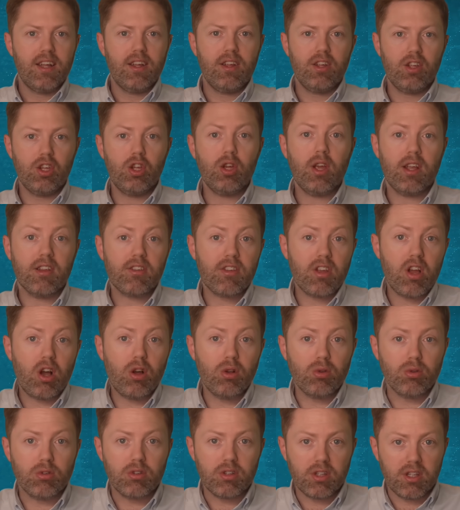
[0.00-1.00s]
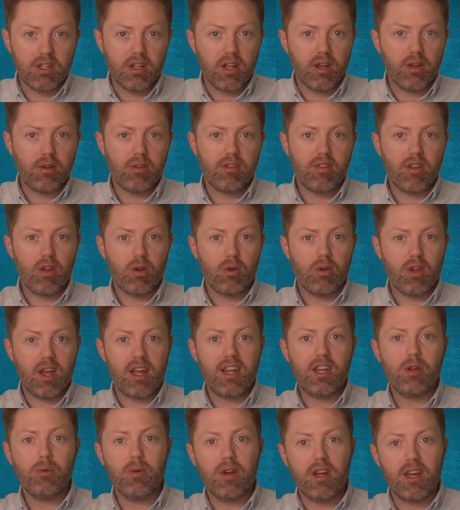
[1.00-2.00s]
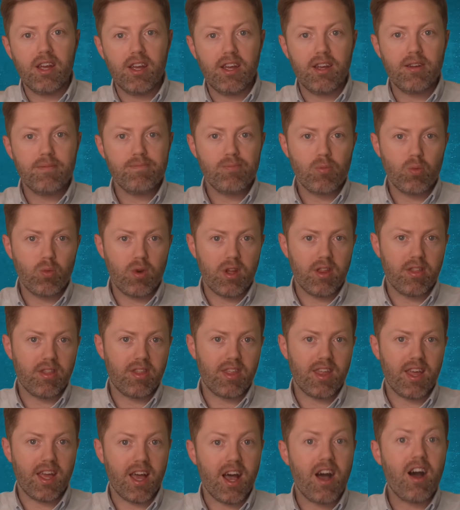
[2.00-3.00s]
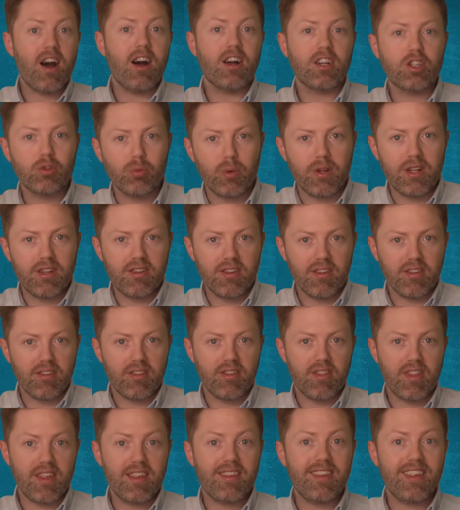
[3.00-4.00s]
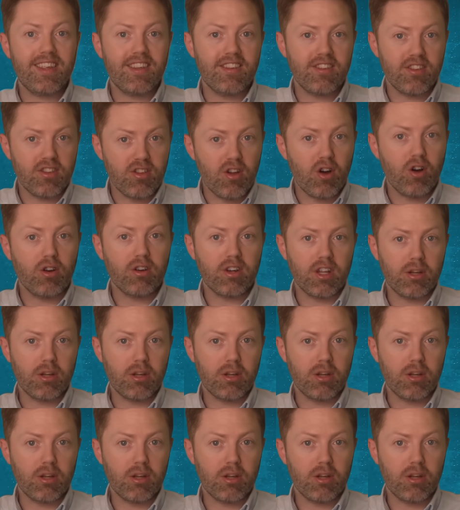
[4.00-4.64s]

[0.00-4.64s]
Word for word: It's cold, you know, so anywhere with harsh winters, this is not